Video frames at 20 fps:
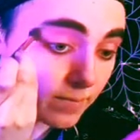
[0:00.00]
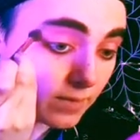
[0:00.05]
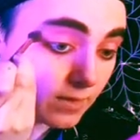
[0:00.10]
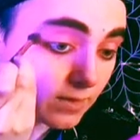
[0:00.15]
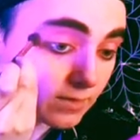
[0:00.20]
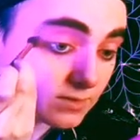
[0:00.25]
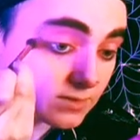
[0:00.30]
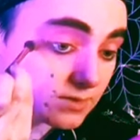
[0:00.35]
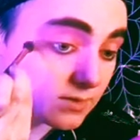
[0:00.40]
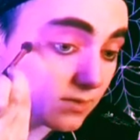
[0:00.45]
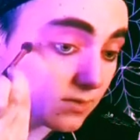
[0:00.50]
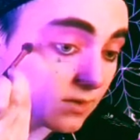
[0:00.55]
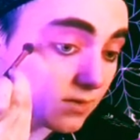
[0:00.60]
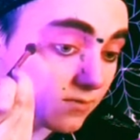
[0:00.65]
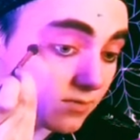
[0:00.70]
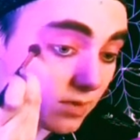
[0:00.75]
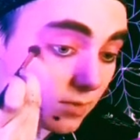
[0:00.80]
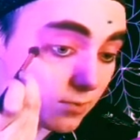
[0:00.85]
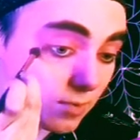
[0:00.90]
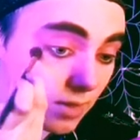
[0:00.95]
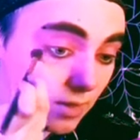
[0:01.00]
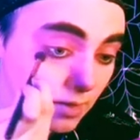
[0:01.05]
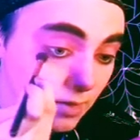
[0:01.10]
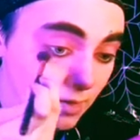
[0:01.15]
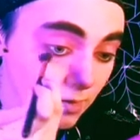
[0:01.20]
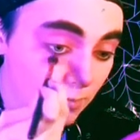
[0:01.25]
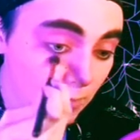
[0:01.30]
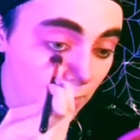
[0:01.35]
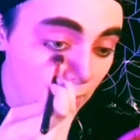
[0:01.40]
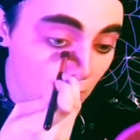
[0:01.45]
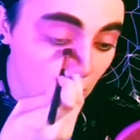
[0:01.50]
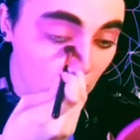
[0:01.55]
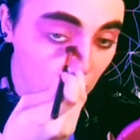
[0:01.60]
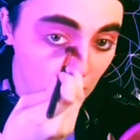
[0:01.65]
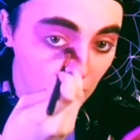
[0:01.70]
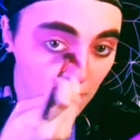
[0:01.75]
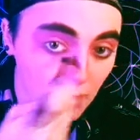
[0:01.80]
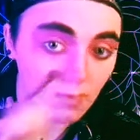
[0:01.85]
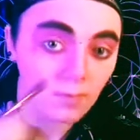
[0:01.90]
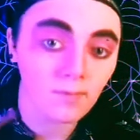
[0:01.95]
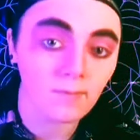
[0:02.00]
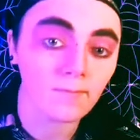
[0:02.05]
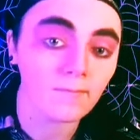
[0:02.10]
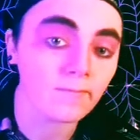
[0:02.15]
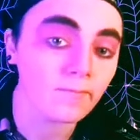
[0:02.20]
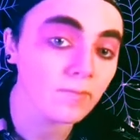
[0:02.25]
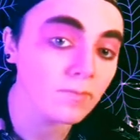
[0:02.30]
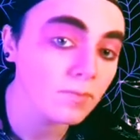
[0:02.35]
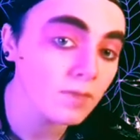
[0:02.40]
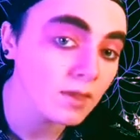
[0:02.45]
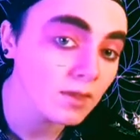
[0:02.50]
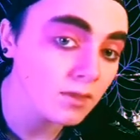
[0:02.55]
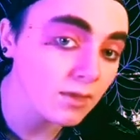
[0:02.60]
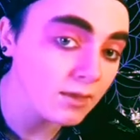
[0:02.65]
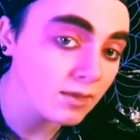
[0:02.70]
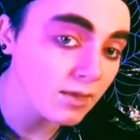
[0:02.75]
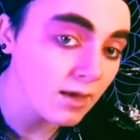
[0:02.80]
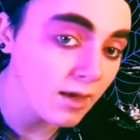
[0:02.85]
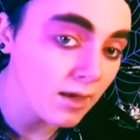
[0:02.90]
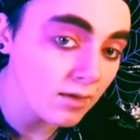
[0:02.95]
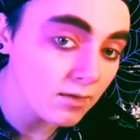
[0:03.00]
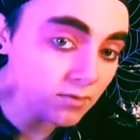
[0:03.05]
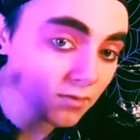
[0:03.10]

Still leaving that pink in the middle, like that.